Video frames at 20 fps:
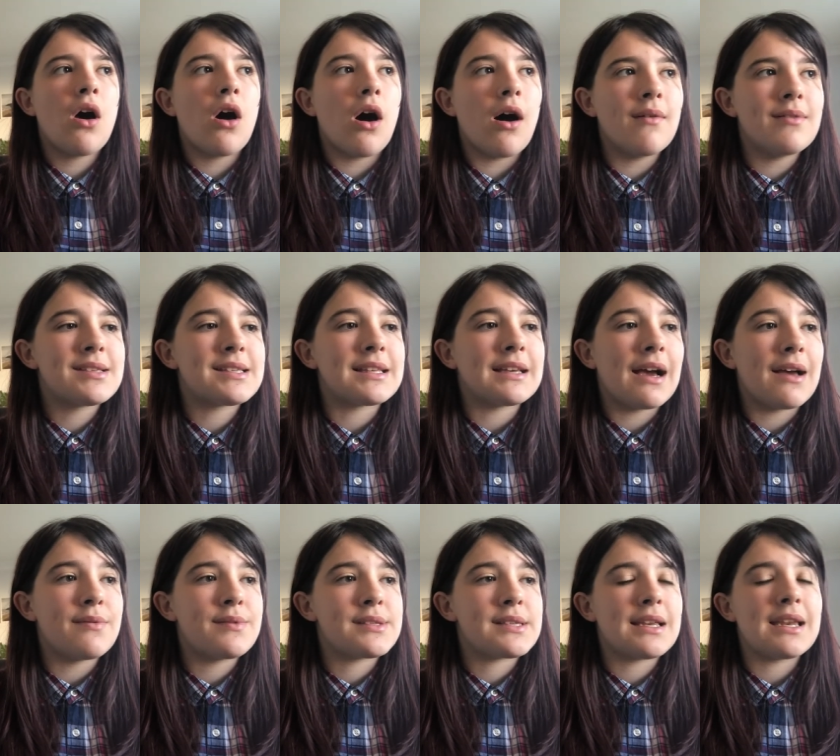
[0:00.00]
obviously
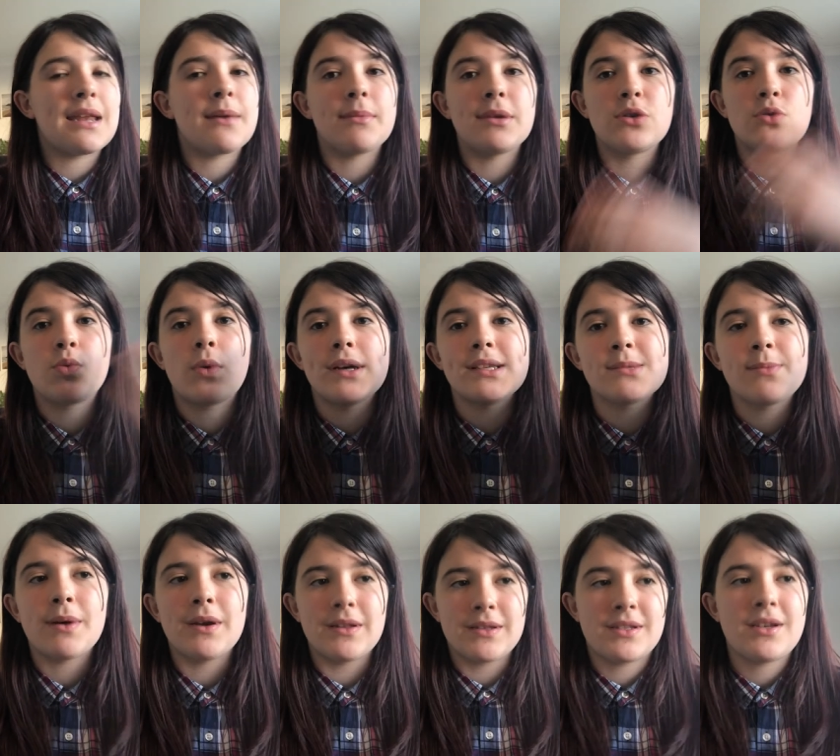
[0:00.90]
I've seen him in Twice
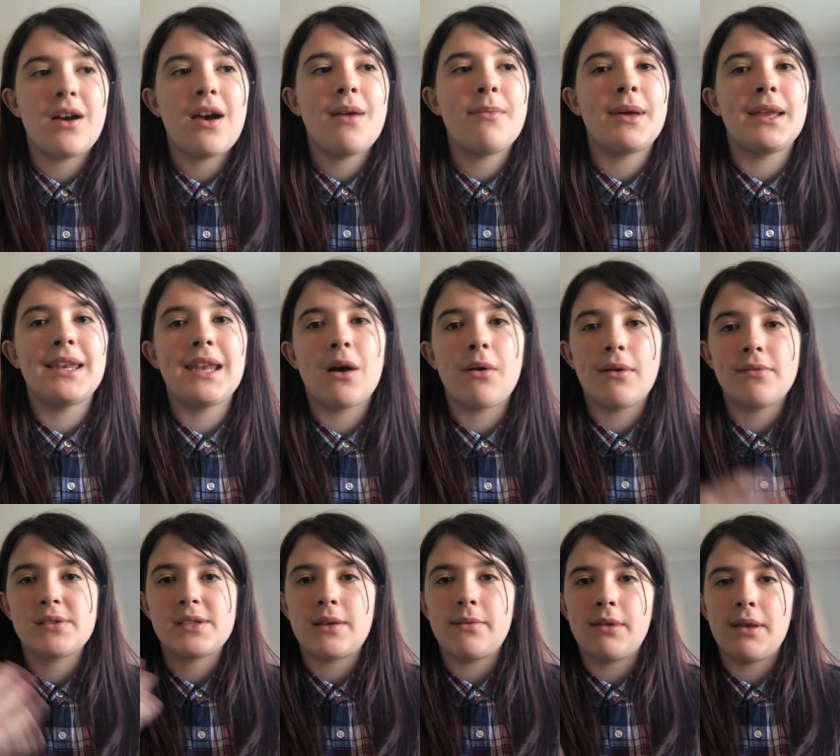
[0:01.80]
Upon a Time, and now I've
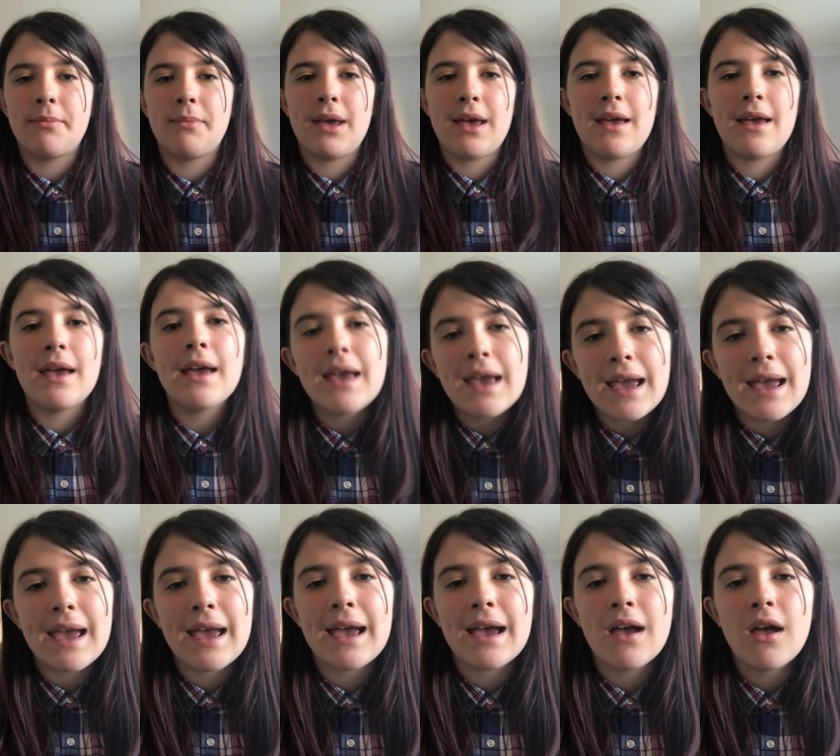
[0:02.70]
seen him
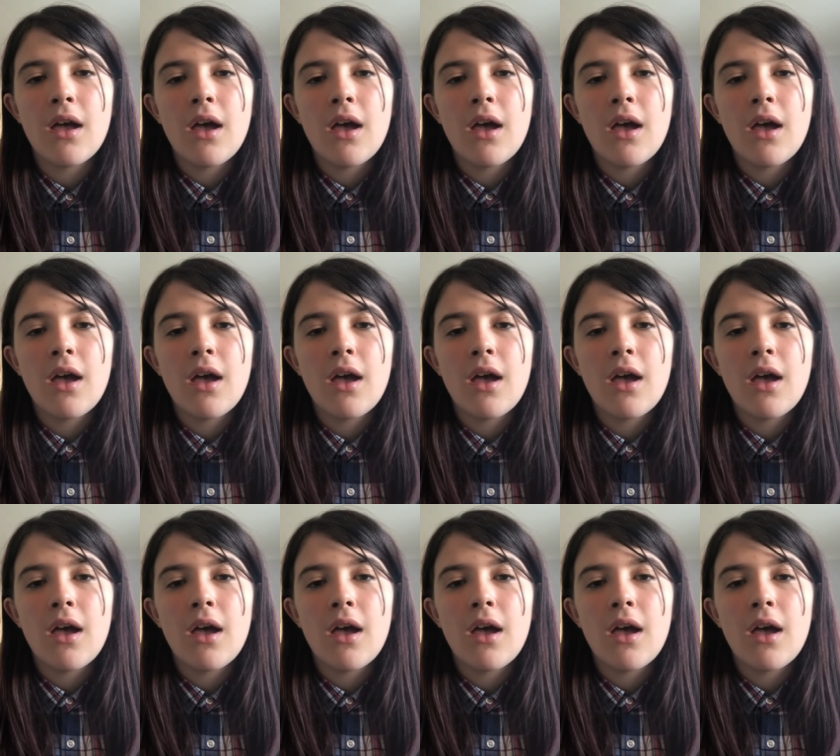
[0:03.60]
here.